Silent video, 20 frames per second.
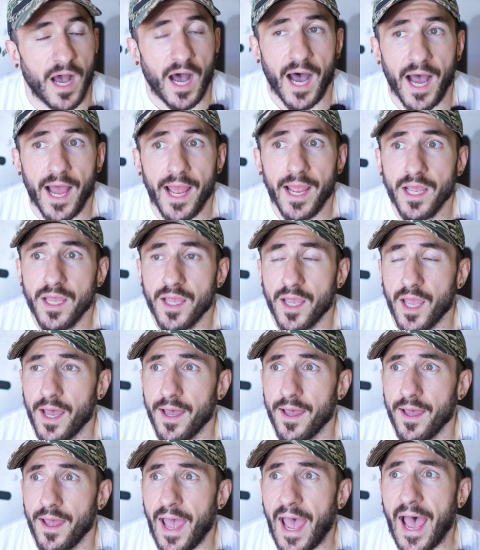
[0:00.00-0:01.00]
I
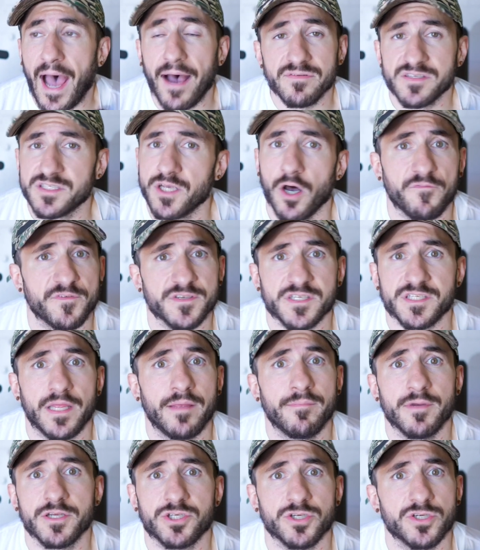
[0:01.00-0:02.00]
have
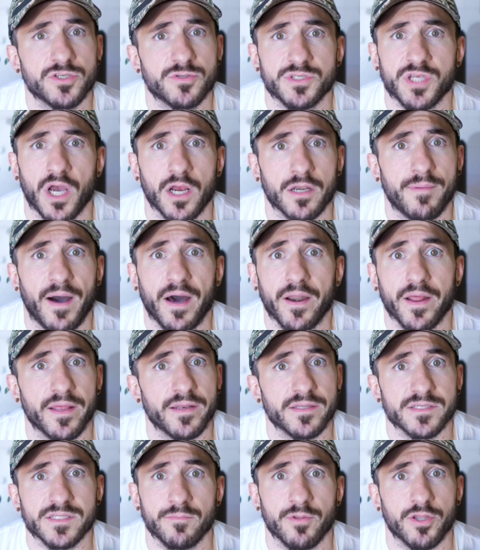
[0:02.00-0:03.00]
self-esteem issues. We talked about
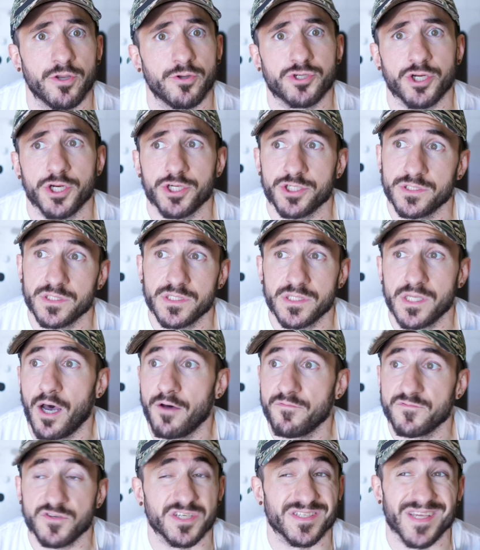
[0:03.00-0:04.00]
it in some of the nutrition
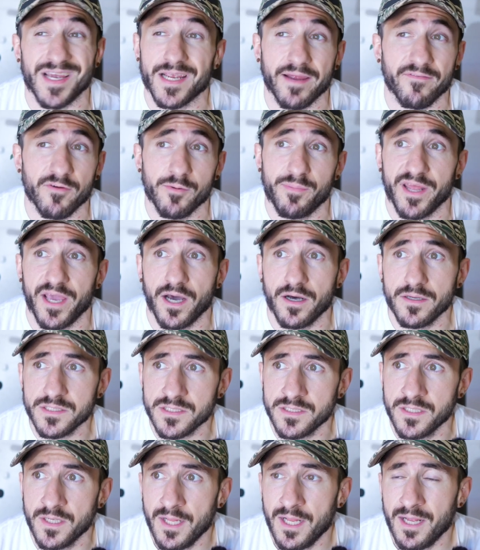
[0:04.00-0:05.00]
stuff, just like everybody
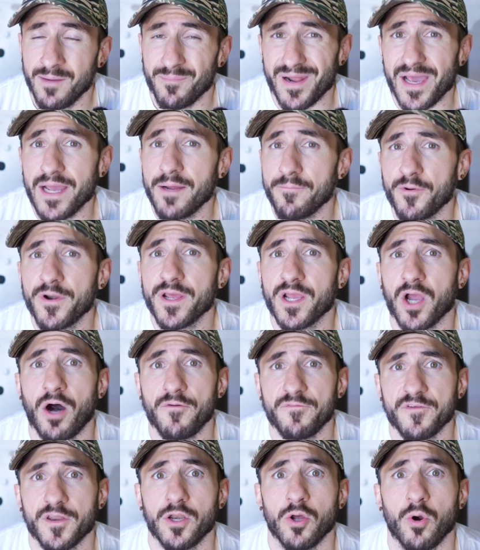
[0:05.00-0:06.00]
else. But I am pretty
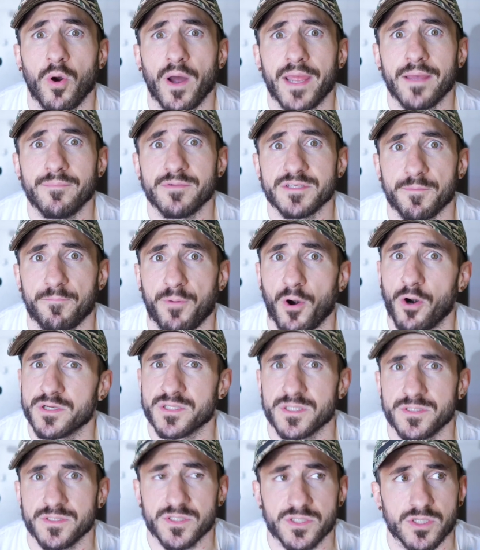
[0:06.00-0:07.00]
confident in who I am as a
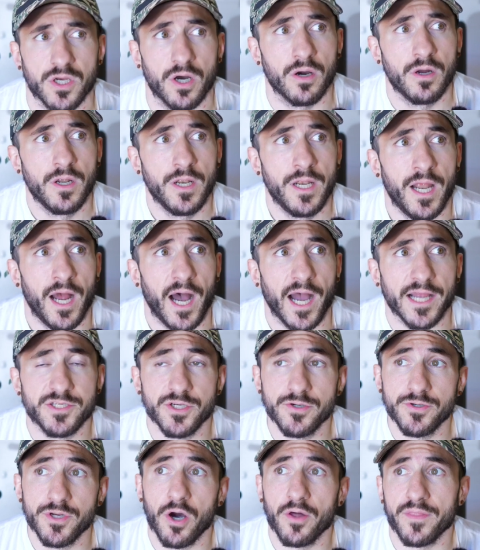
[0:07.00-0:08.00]
person. So I
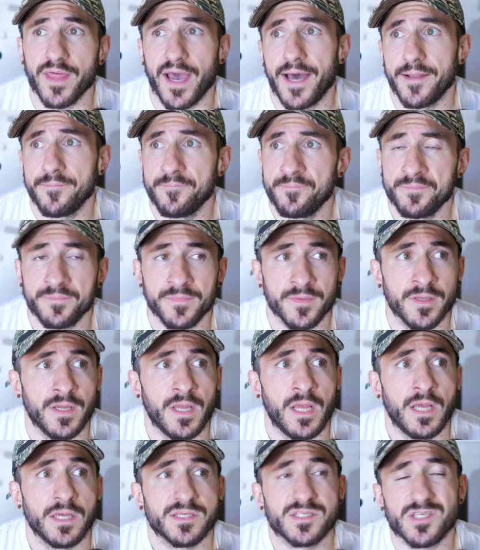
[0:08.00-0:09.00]
do know that
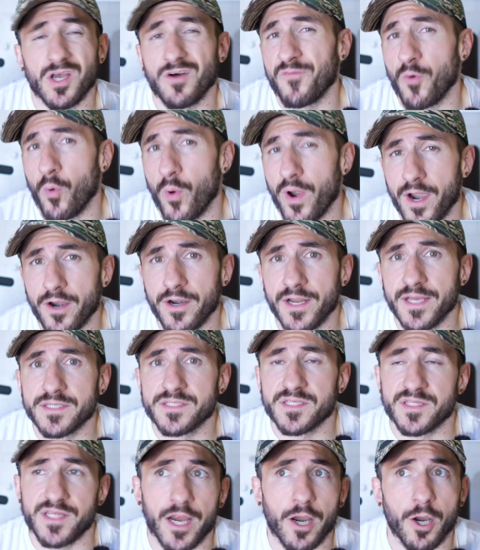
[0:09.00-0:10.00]

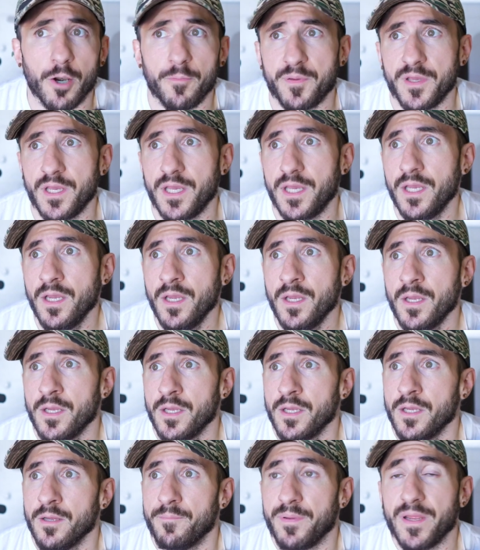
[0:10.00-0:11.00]
self-awareness, therapy,
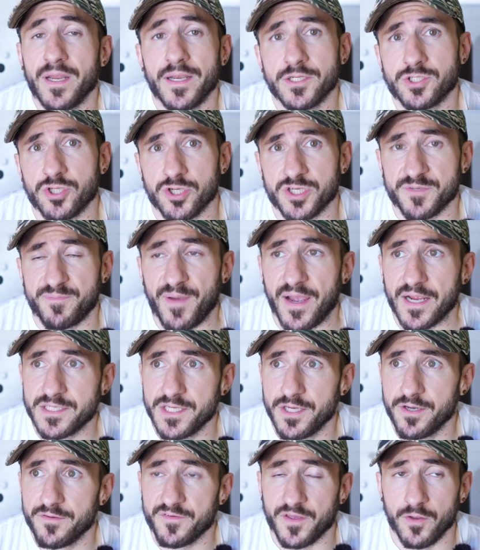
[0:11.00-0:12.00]
being
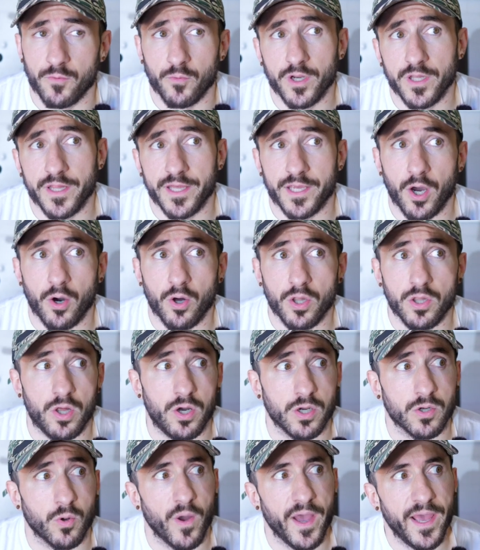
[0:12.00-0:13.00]
introspective can really go a
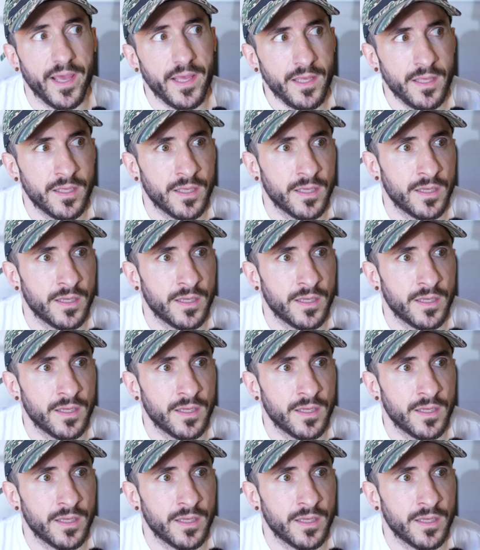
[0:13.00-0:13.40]
long way.